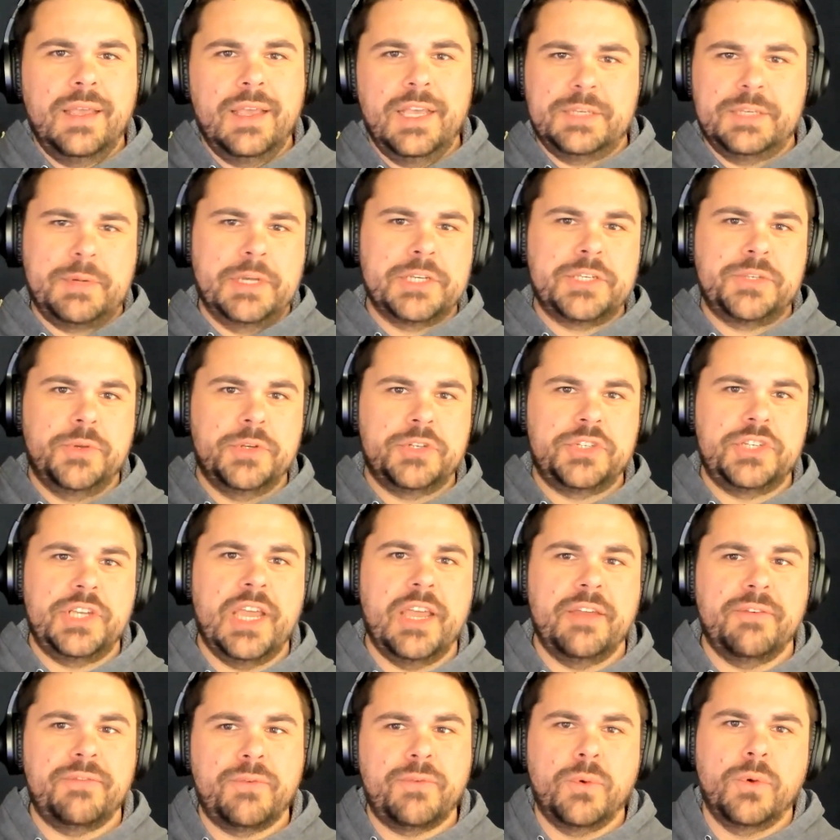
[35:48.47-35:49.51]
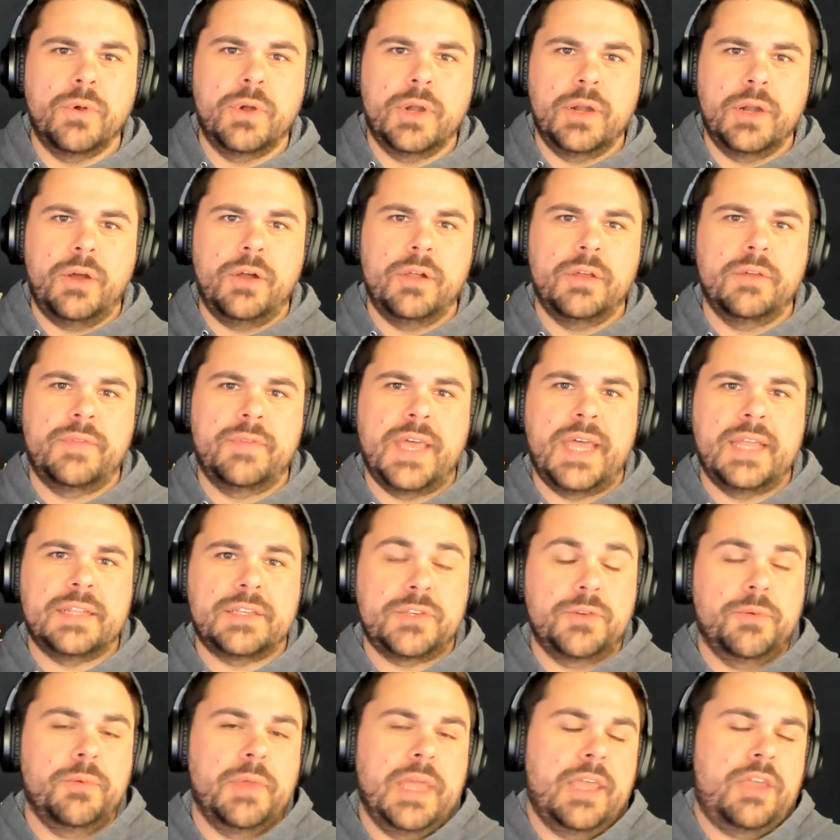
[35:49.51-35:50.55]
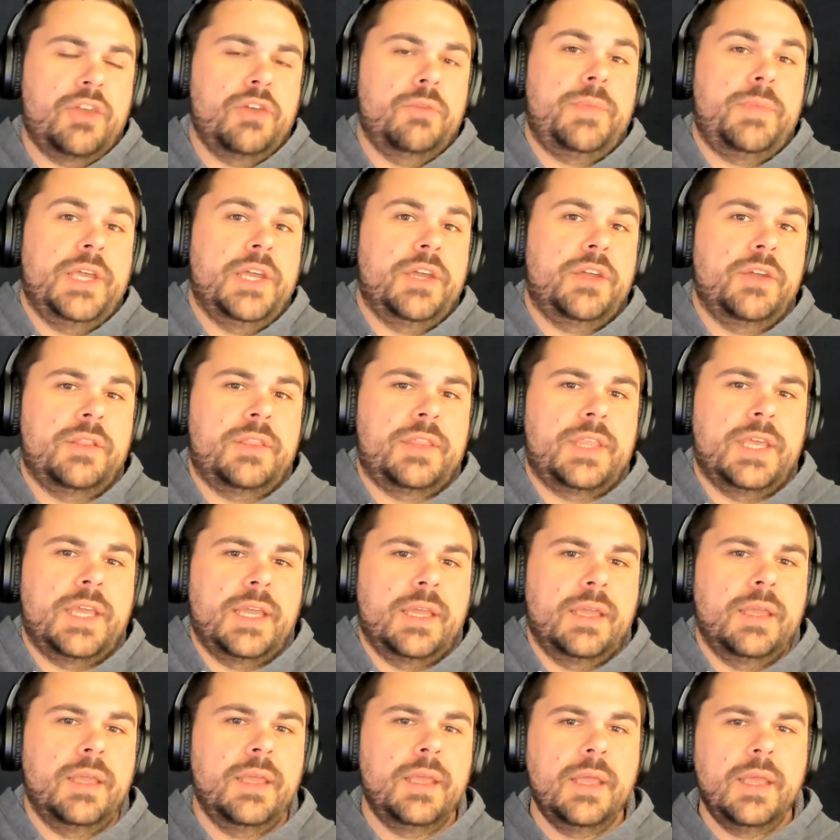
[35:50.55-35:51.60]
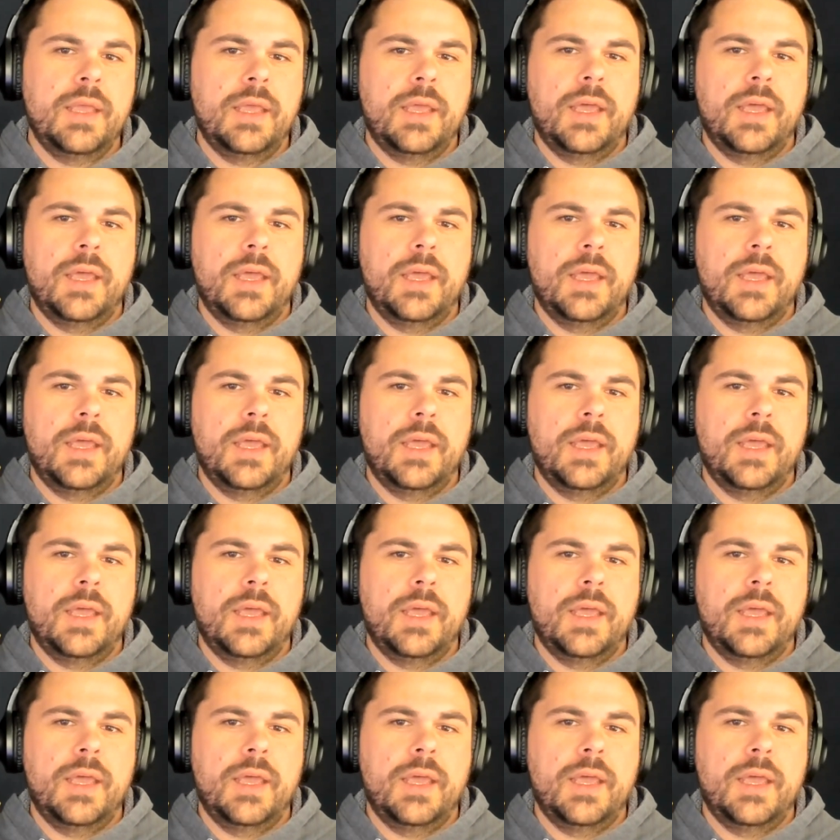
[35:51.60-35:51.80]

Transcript: especially with GA4 and all of that. So it could be a good thing